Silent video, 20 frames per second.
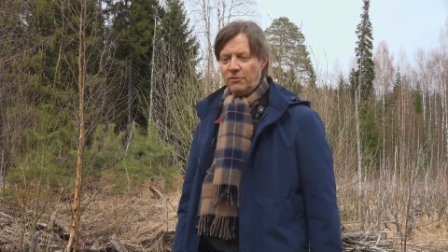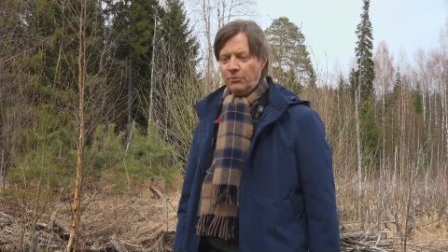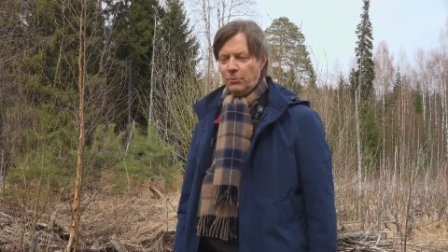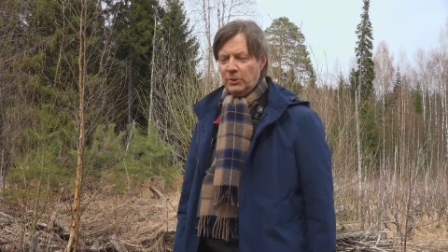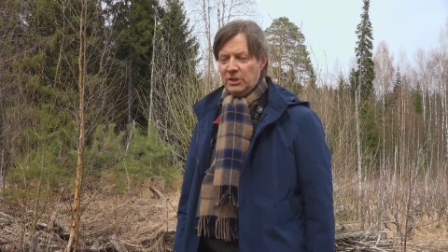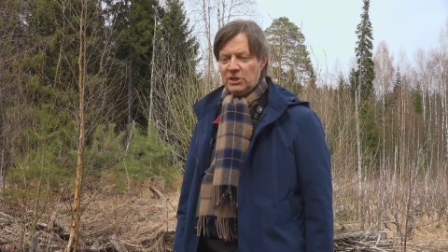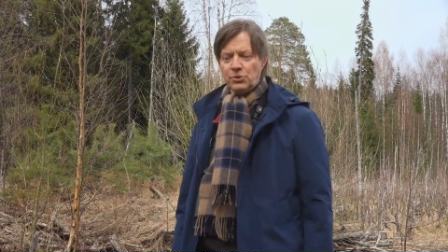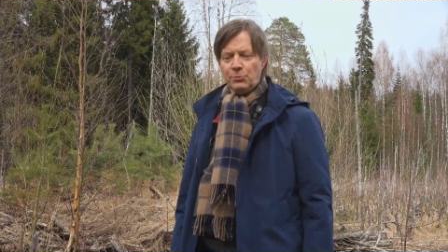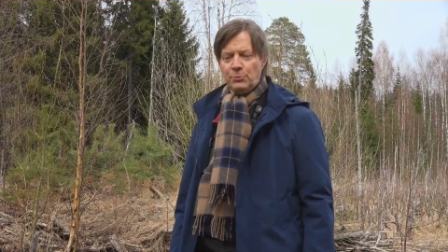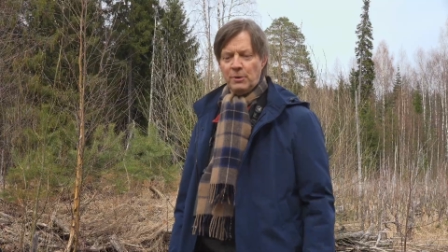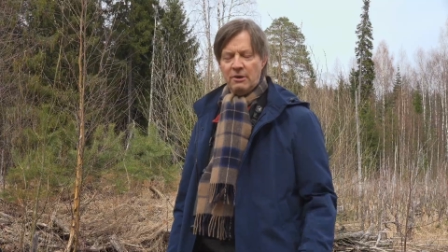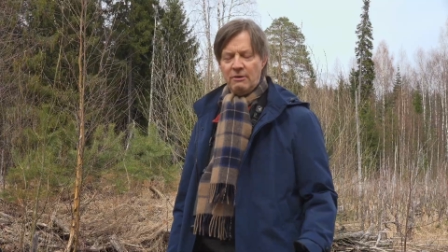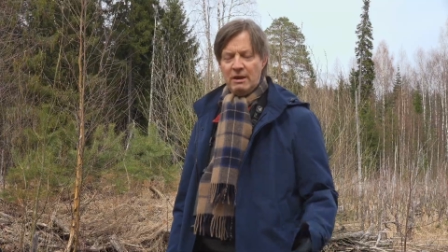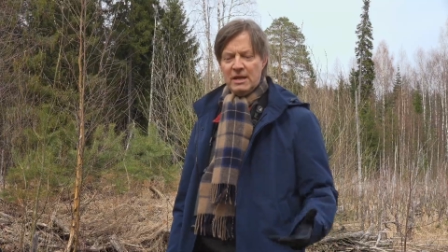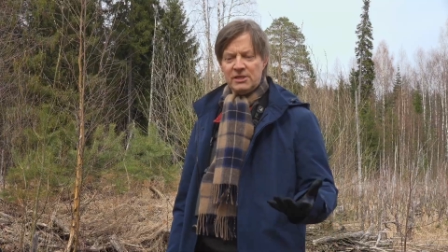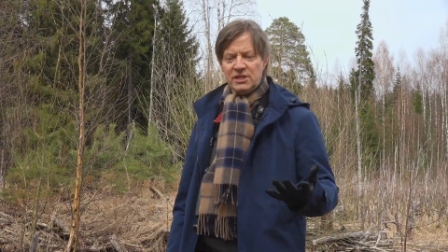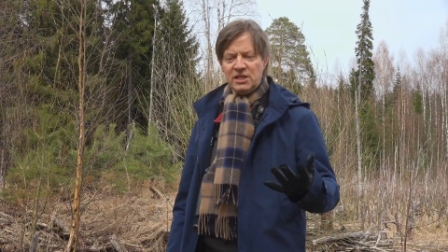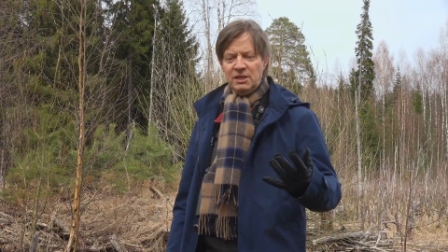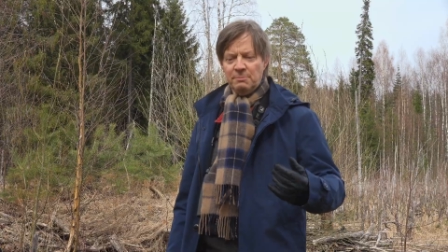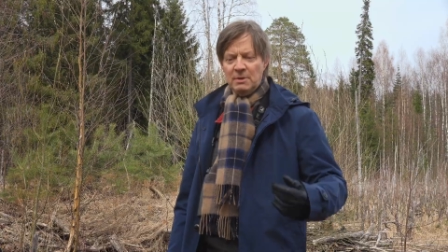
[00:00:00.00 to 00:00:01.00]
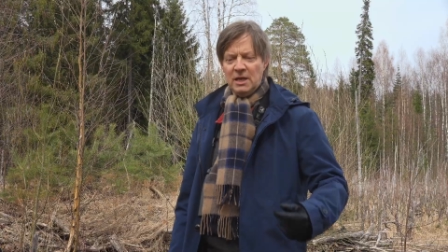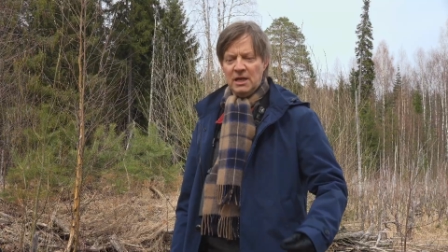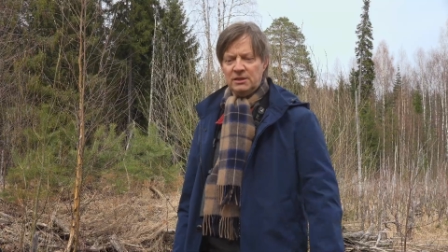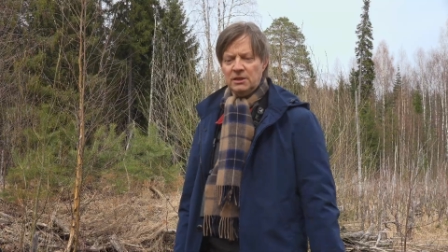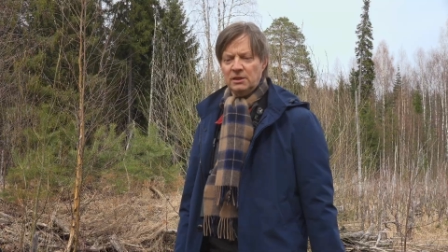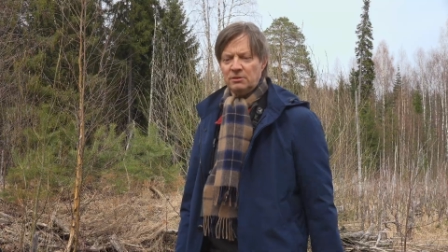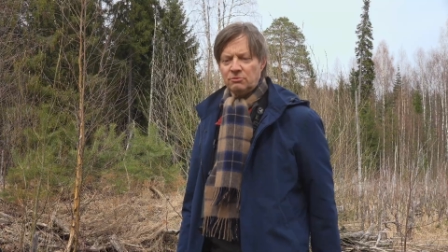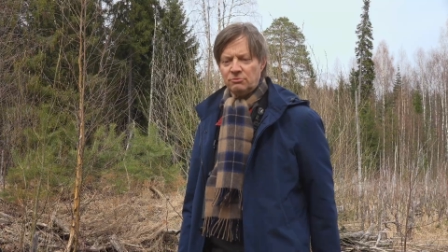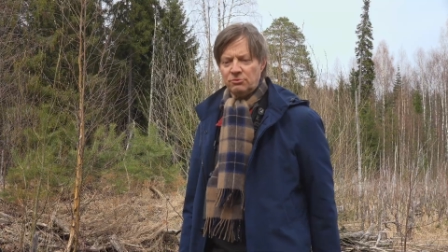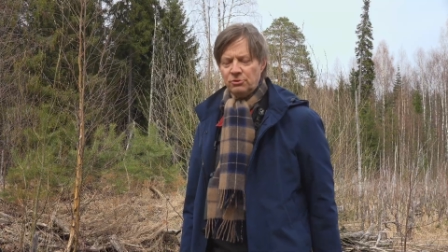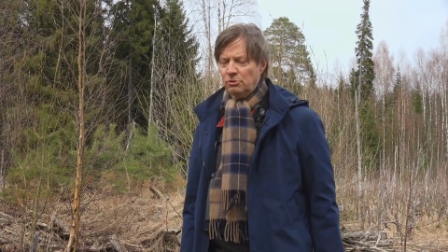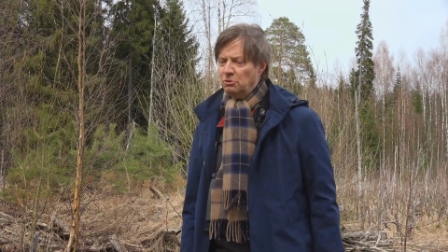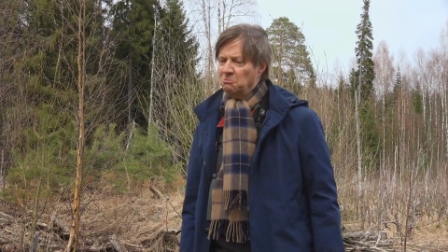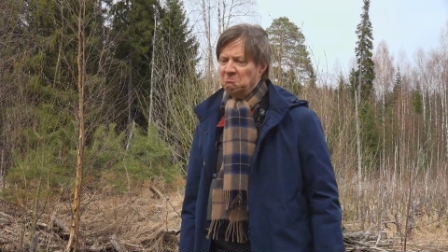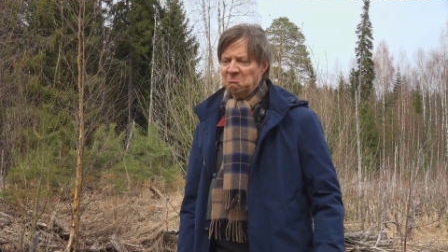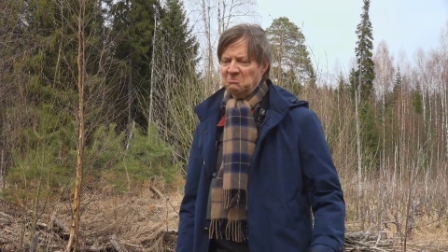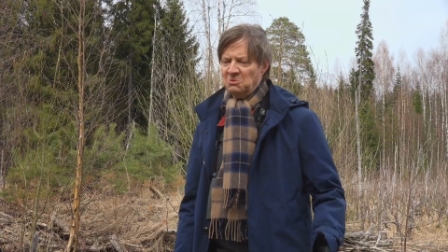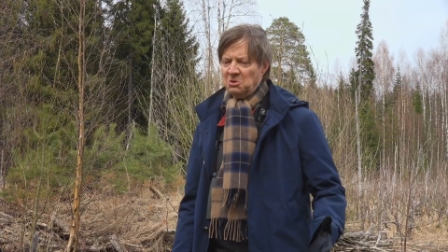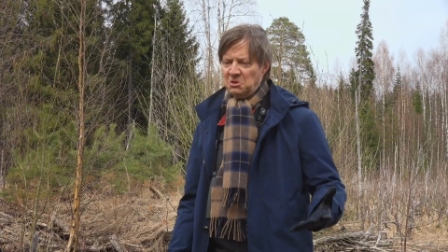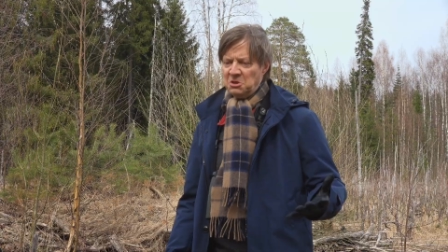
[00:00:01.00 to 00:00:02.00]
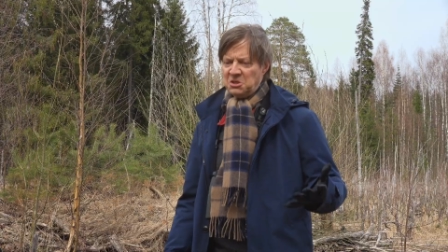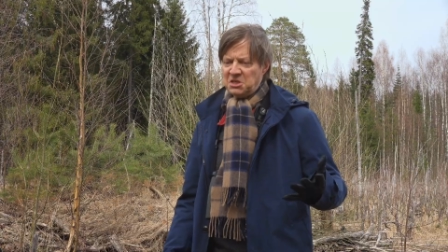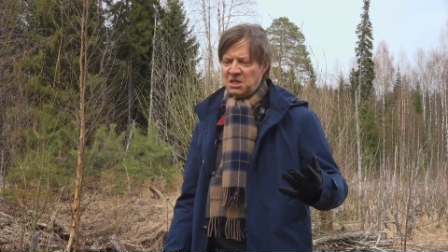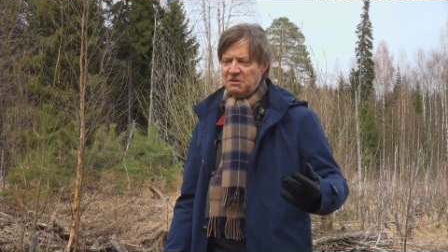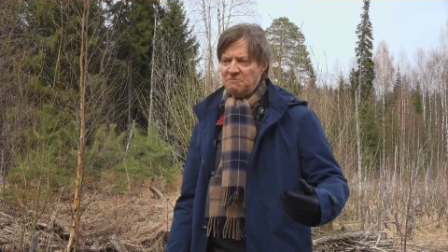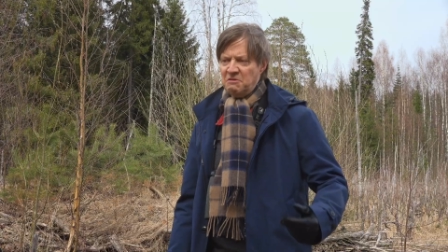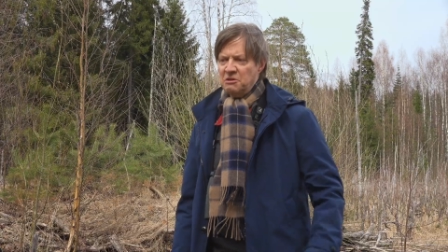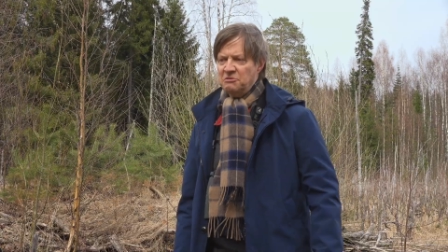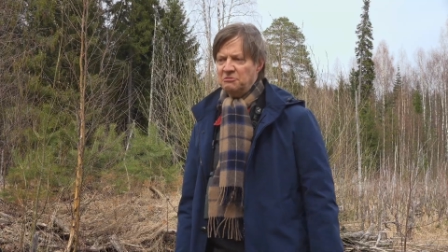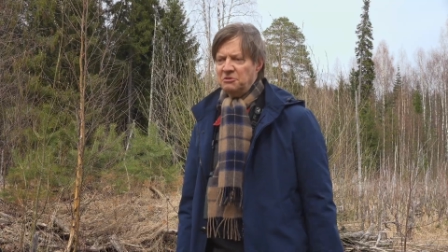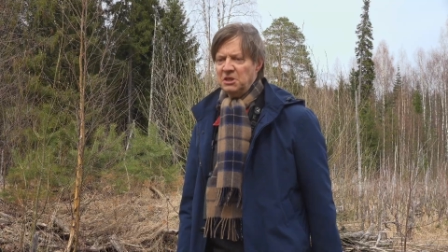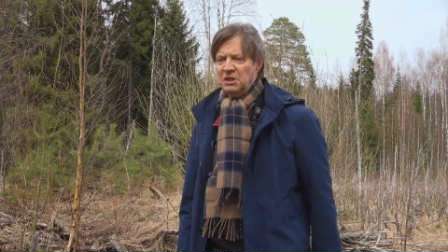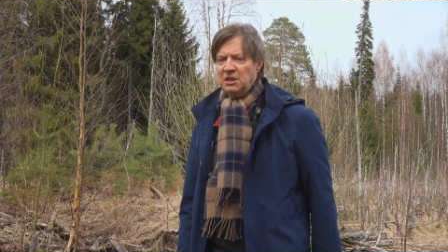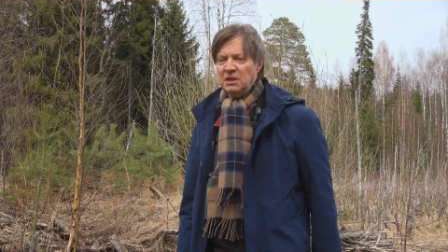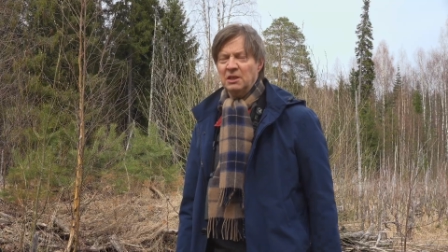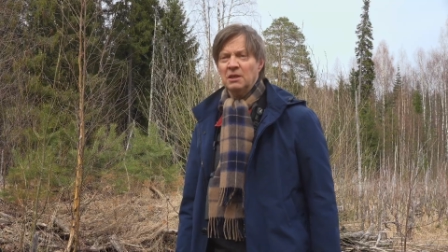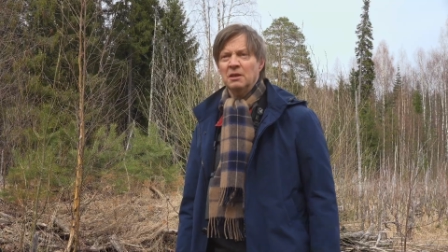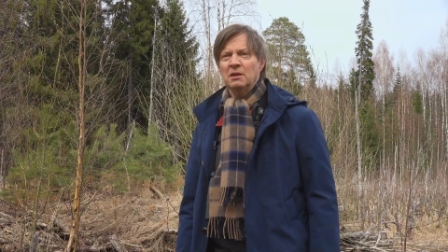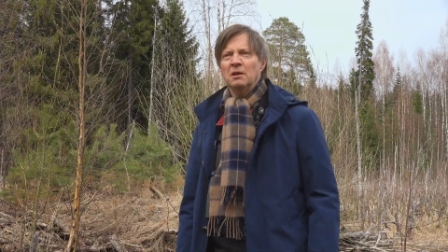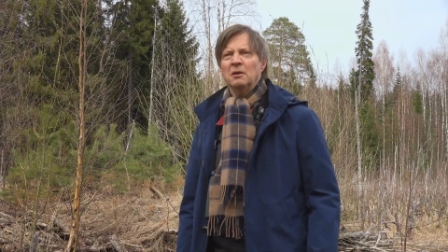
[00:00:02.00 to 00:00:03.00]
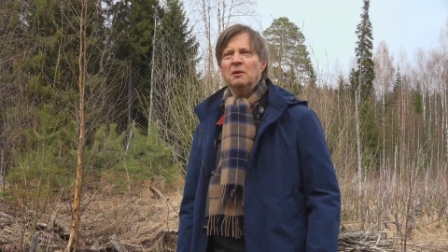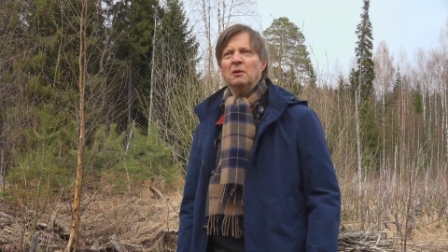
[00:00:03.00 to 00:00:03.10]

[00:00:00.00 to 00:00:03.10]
which were estimated to 17